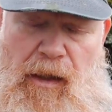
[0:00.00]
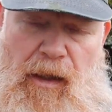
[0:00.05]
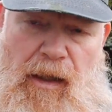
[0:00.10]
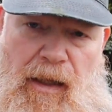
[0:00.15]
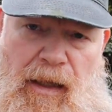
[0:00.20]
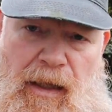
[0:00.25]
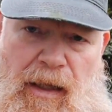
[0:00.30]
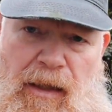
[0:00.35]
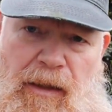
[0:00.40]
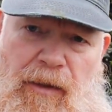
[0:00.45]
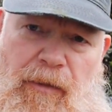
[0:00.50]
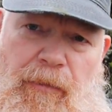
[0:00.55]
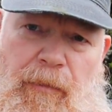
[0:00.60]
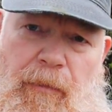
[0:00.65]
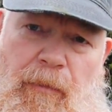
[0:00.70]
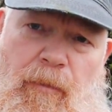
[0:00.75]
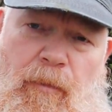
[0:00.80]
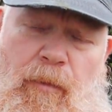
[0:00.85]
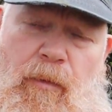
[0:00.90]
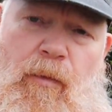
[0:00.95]
And
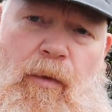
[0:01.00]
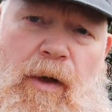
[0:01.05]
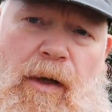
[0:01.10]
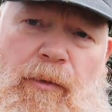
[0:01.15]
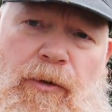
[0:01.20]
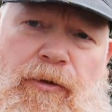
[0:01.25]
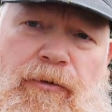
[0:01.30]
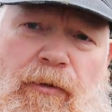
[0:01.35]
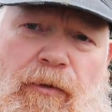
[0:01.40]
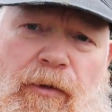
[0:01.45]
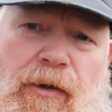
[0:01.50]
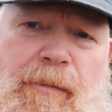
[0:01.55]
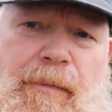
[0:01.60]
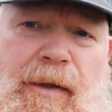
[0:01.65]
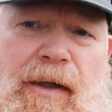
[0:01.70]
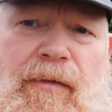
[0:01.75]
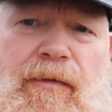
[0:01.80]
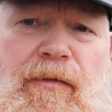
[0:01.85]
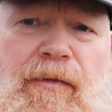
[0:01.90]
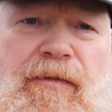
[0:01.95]
when we talk
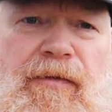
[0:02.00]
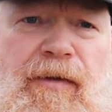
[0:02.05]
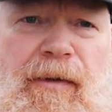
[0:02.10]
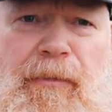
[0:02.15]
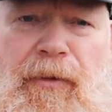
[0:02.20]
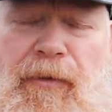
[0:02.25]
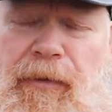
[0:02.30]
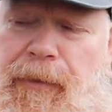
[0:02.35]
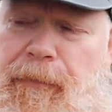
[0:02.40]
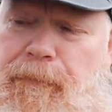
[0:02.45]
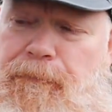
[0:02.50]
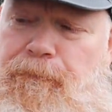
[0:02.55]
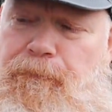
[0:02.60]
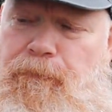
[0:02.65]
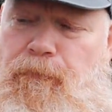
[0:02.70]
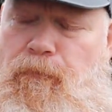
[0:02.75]
about the simmering,